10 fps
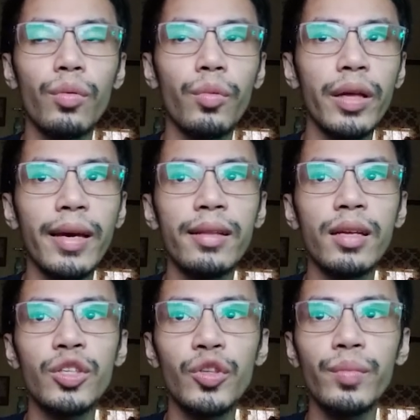we can
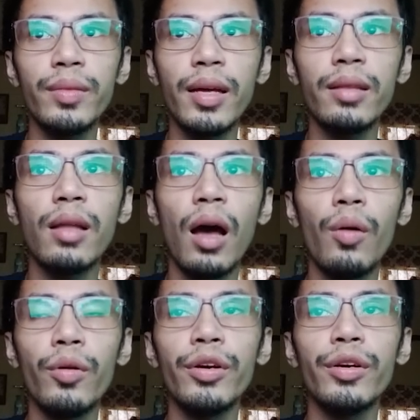assume that
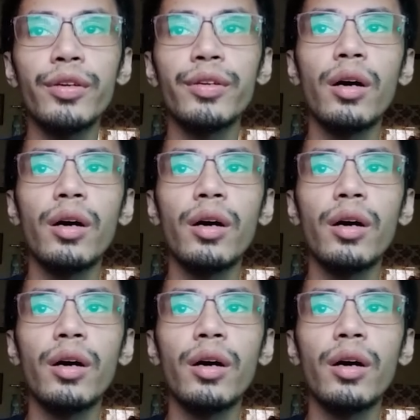our